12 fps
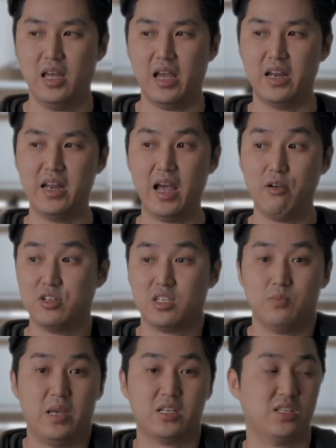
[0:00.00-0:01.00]
And now it
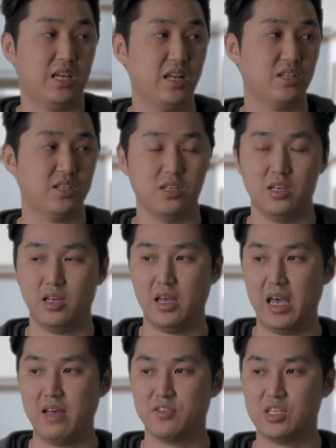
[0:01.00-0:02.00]
just makes sense to
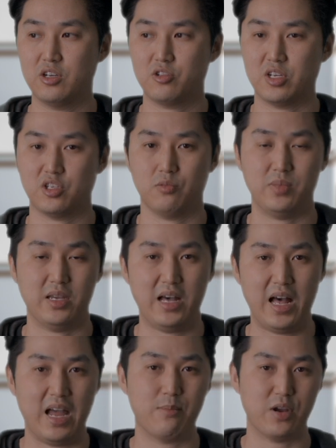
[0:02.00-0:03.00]
have Cine Tracer be a
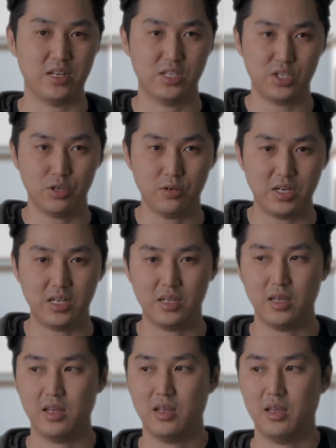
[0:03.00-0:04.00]
hybrid 2D